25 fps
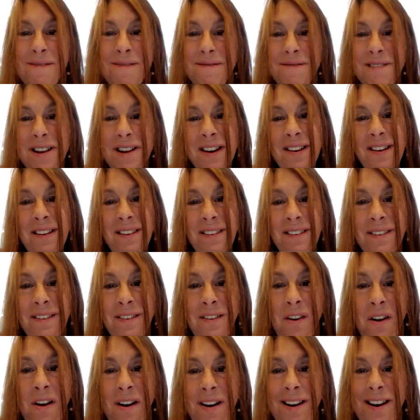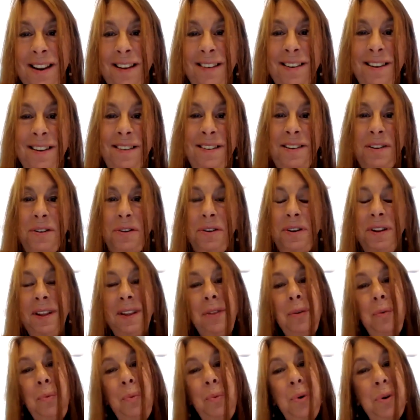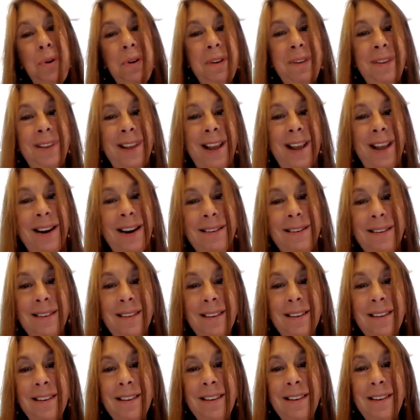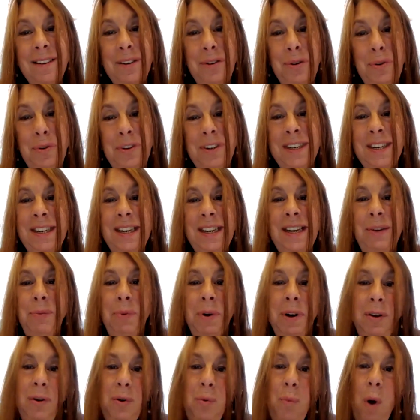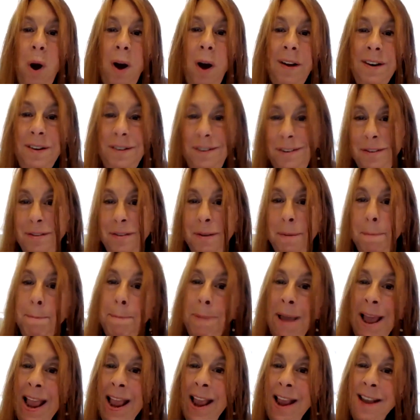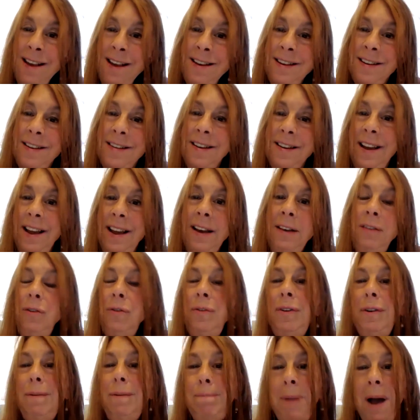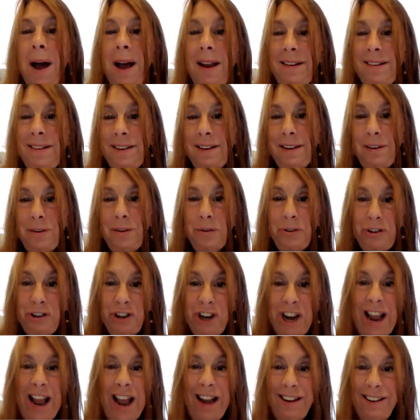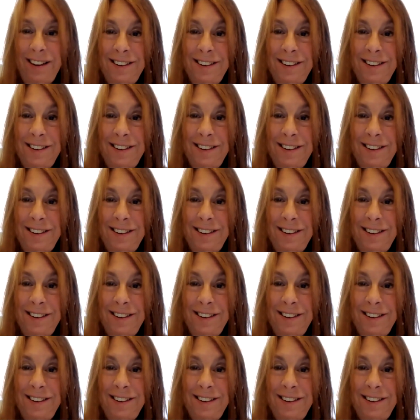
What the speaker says: It is not necessarily the world that you see when you walk into the bank and you deposit your check.